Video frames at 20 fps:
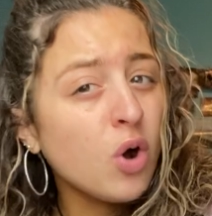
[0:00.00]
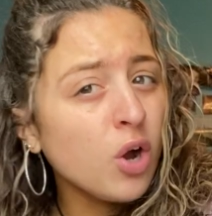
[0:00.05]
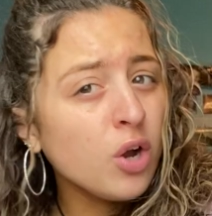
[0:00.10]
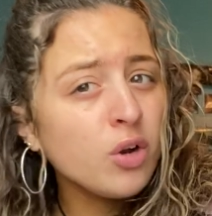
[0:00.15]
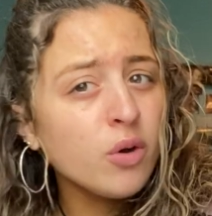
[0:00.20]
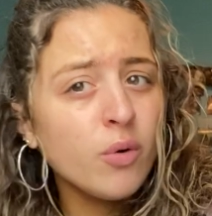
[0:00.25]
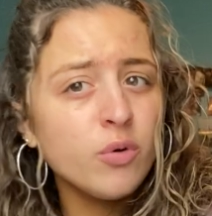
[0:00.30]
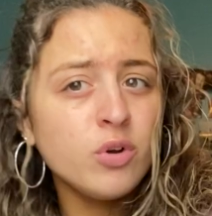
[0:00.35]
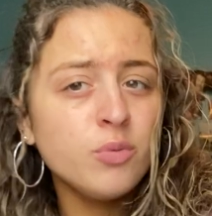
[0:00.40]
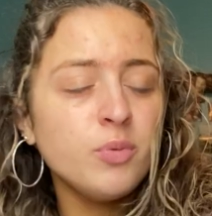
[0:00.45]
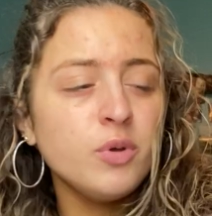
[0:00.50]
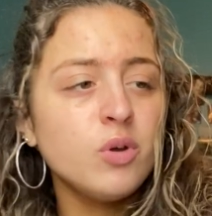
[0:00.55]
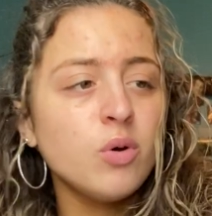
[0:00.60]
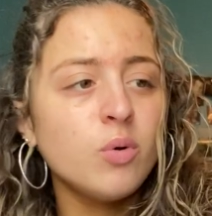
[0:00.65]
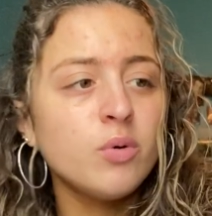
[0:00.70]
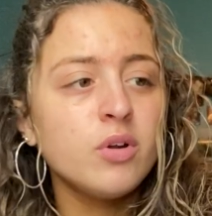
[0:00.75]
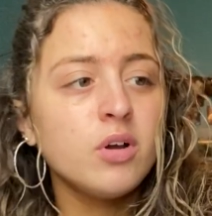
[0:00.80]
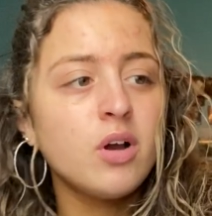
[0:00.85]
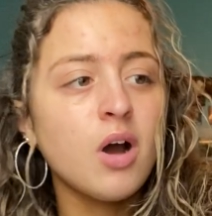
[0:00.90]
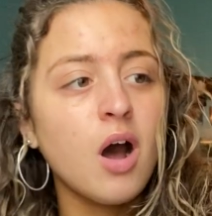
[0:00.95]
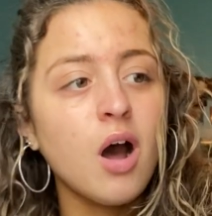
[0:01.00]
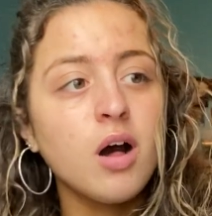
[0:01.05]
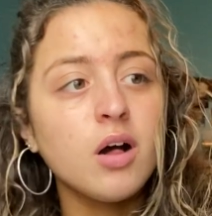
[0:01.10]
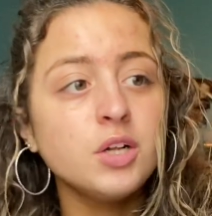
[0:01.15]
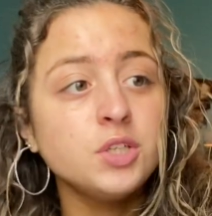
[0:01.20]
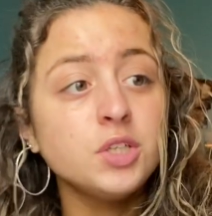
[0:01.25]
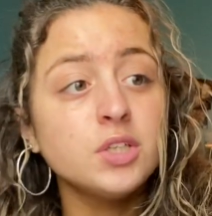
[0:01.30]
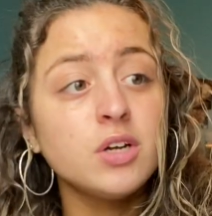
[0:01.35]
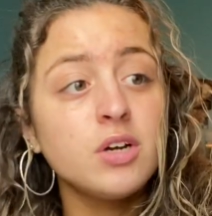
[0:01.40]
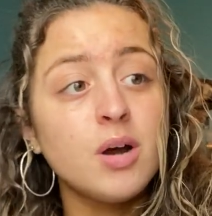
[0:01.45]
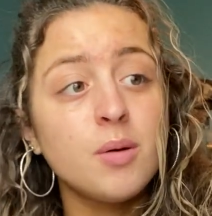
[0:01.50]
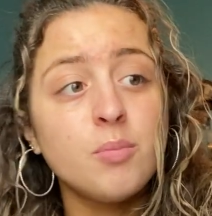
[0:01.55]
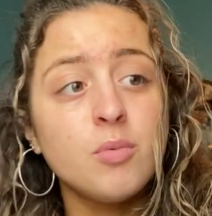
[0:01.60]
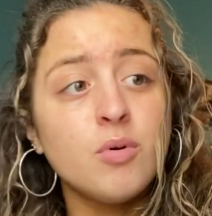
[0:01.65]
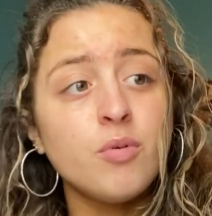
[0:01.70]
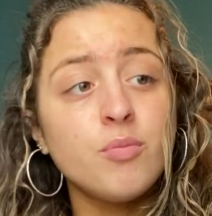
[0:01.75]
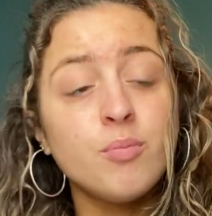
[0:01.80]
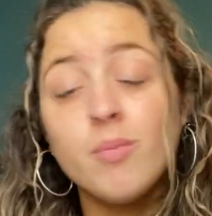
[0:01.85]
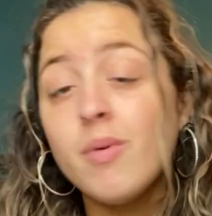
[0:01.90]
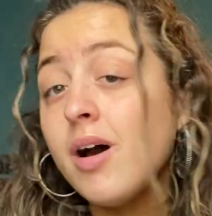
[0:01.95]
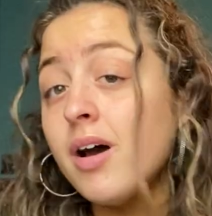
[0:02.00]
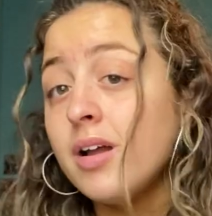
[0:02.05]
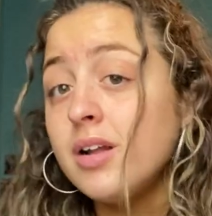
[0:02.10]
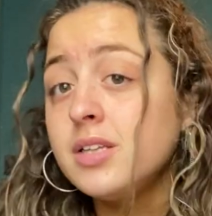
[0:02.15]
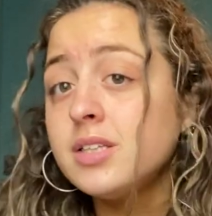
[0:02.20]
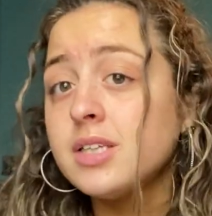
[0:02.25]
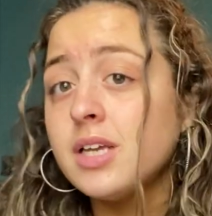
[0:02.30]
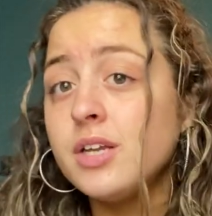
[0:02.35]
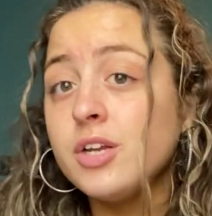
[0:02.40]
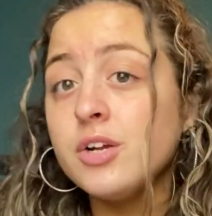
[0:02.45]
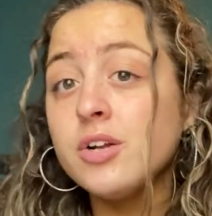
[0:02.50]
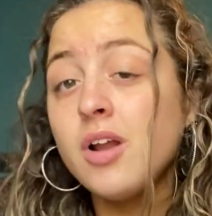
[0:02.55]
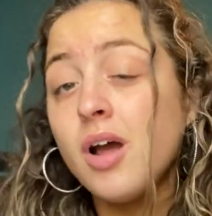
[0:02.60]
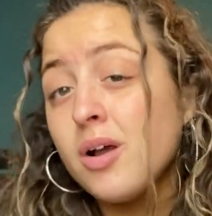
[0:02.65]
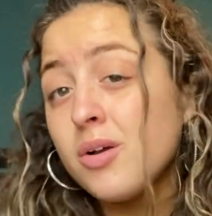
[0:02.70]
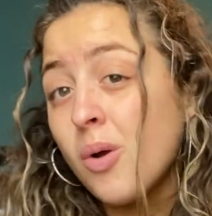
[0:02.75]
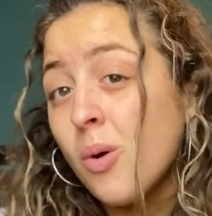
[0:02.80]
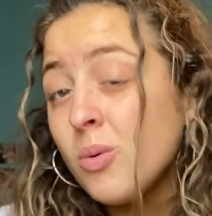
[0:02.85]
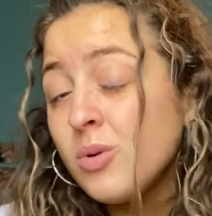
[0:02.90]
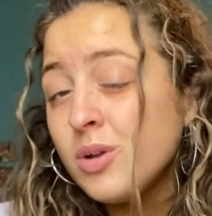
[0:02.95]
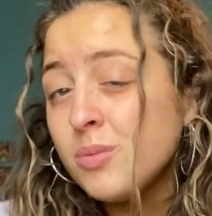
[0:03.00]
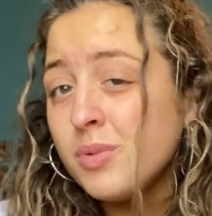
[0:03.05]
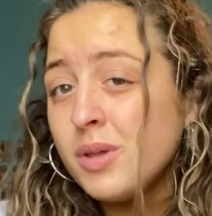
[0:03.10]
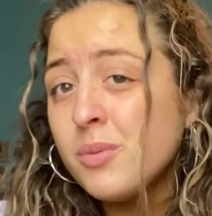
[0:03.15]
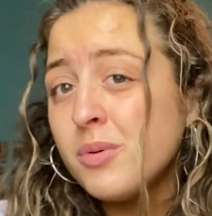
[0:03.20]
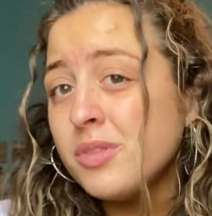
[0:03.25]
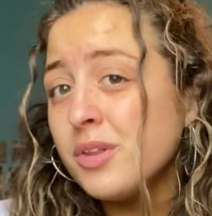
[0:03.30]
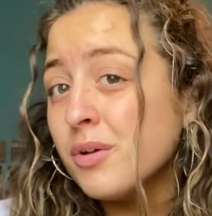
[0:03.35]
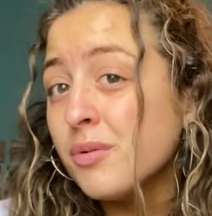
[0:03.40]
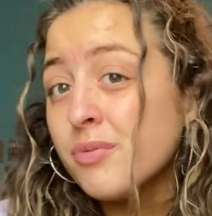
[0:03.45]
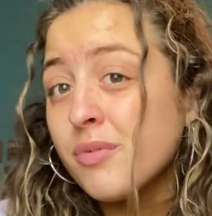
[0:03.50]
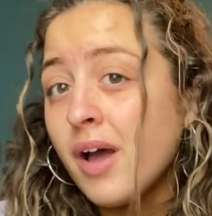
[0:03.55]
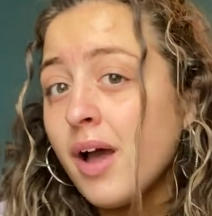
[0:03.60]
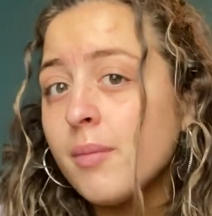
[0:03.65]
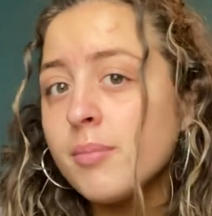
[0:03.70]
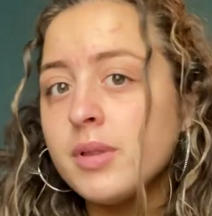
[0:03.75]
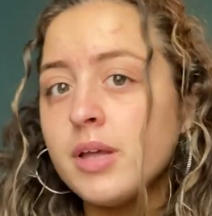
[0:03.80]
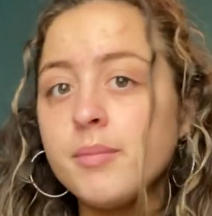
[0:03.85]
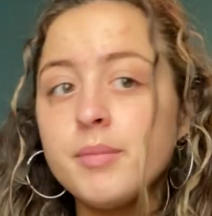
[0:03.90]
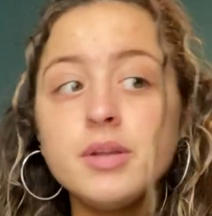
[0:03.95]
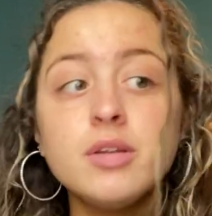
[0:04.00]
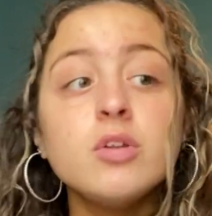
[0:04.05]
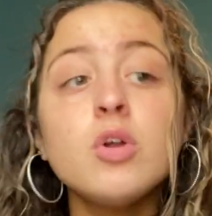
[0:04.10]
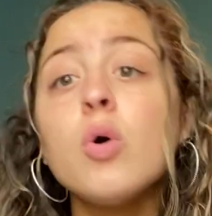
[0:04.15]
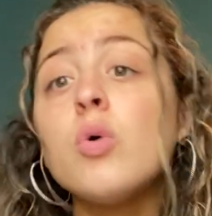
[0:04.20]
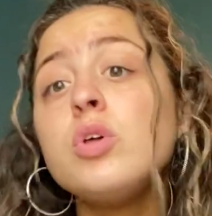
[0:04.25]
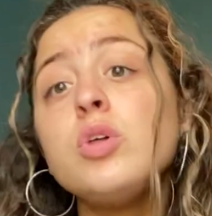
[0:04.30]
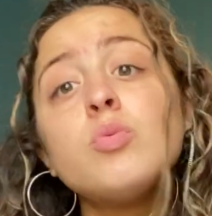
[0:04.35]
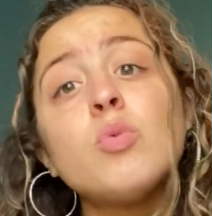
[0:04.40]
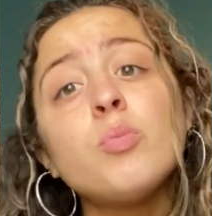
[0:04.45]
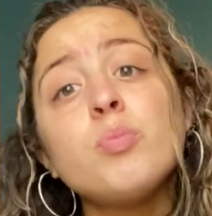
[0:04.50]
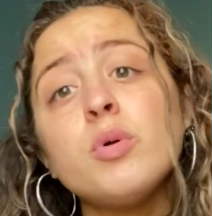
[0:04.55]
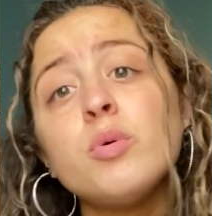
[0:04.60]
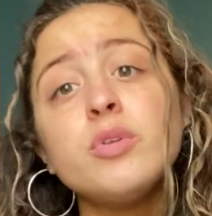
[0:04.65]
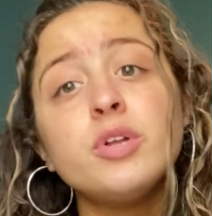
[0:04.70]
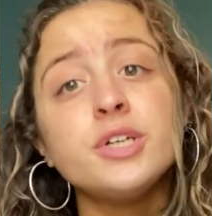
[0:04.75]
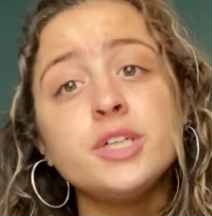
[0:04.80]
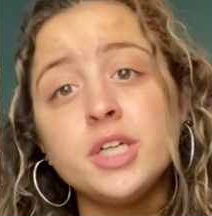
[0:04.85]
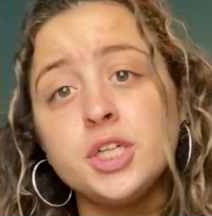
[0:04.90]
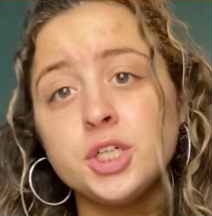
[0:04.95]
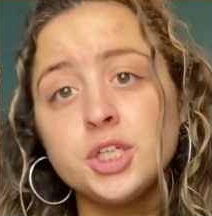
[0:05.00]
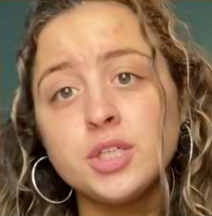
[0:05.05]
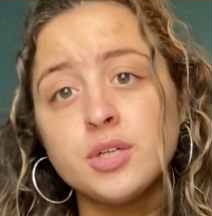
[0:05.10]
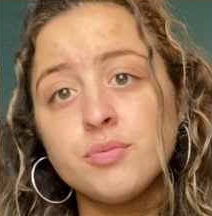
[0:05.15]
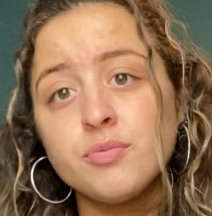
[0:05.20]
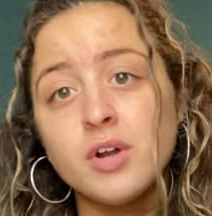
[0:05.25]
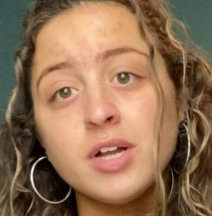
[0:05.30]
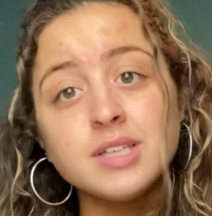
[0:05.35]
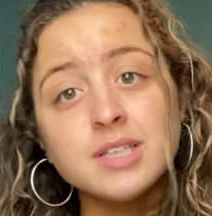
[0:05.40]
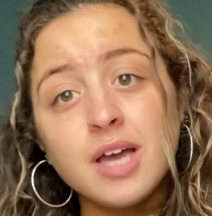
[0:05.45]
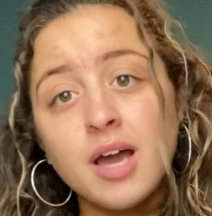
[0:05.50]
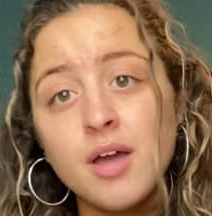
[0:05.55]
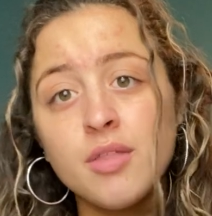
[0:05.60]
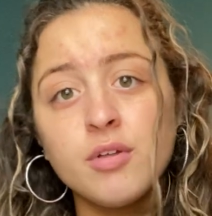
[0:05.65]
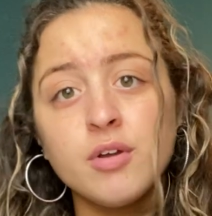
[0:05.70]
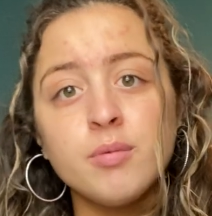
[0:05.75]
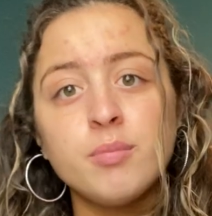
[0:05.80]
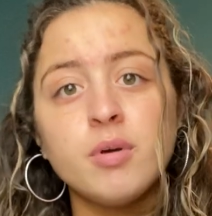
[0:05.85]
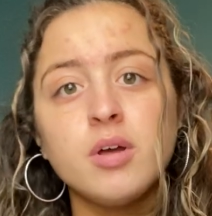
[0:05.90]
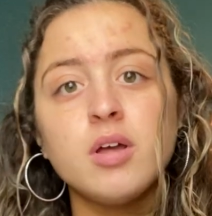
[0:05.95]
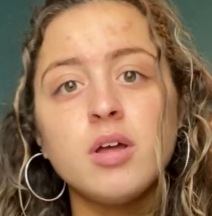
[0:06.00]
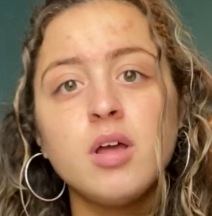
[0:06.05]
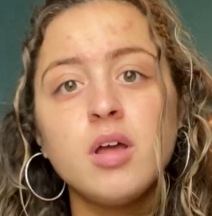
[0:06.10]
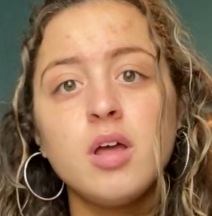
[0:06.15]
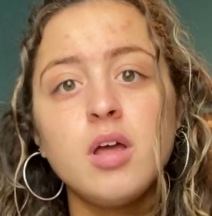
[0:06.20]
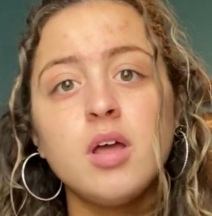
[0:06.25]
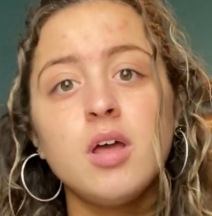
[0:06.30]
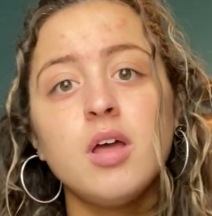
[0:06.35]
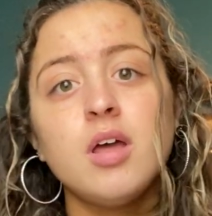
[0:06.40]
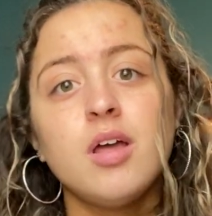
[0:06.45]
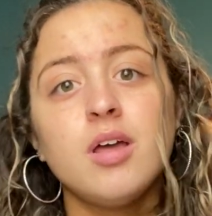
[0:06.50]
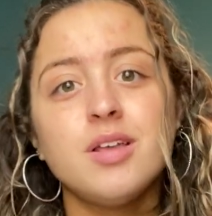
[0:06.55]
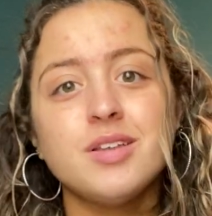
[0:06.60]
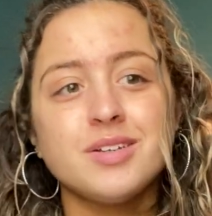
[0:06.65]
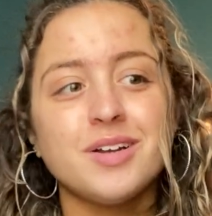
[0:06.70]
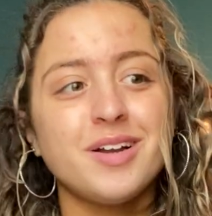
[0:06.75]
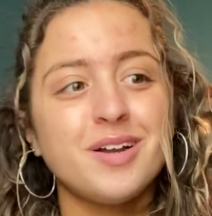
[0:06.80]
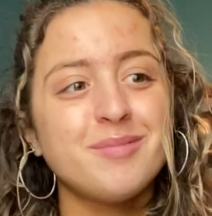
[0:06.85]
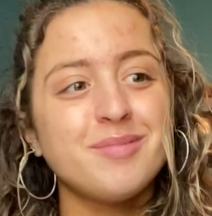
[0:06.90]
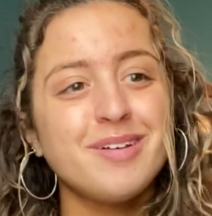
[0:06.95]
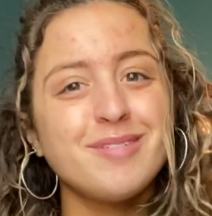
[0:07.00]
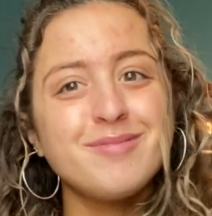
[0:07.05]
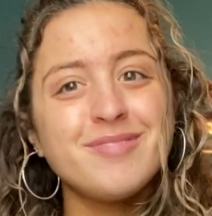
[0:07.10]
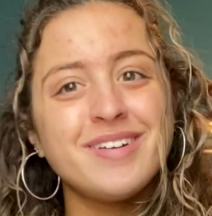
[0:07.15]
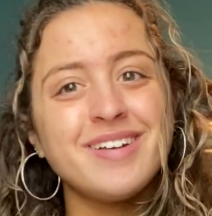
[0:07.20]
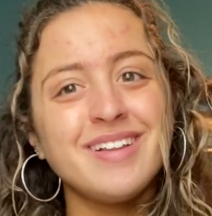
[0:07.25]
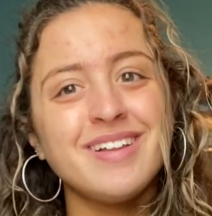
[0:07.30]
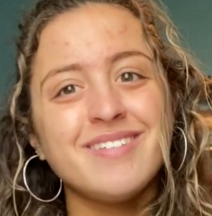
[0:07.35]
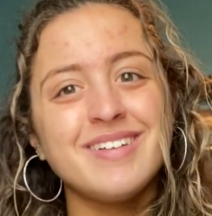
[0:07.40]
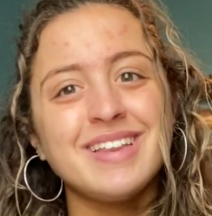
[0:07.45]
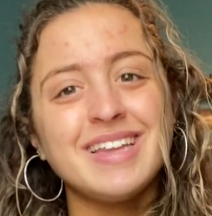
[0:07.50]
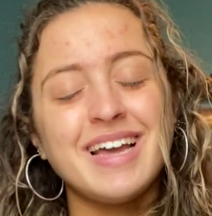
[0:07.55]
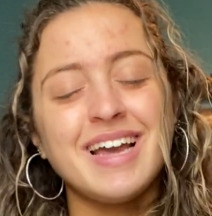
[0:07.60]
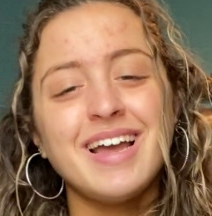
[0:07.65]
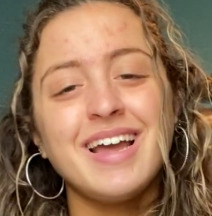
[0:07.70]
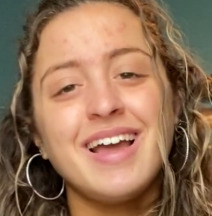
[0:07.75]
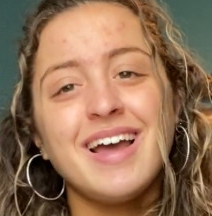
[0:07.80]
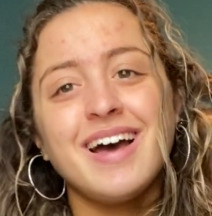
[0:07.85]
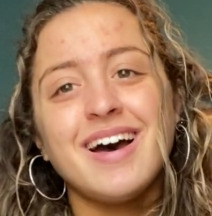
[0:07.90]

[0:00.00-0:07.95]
are going to be going to college in a couple of months, and you're not going to be with your family. I mean, no, you won't be with your teachers or friends either, but, sorry, I'm like fiddling with that.